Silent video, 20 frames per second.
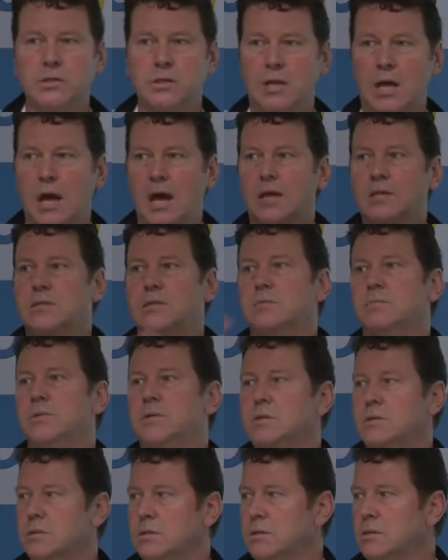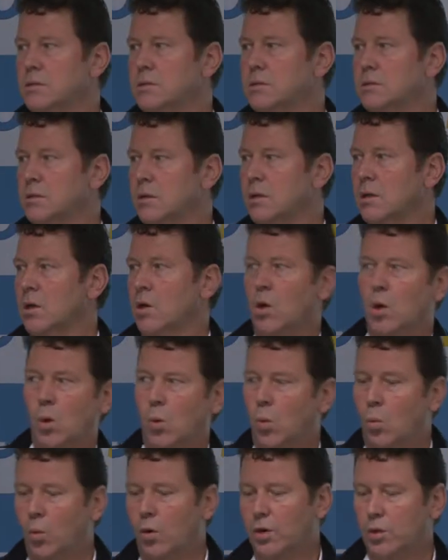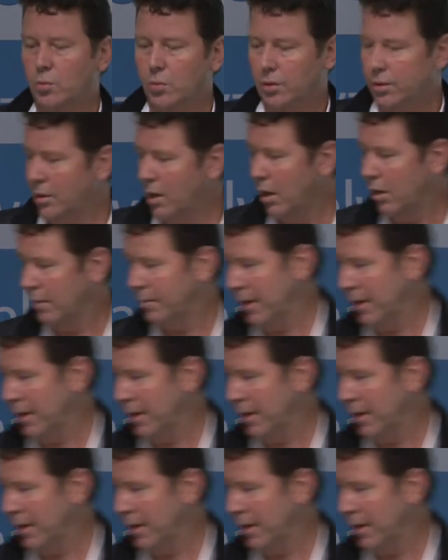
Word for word: So you ask the business, what do you want to know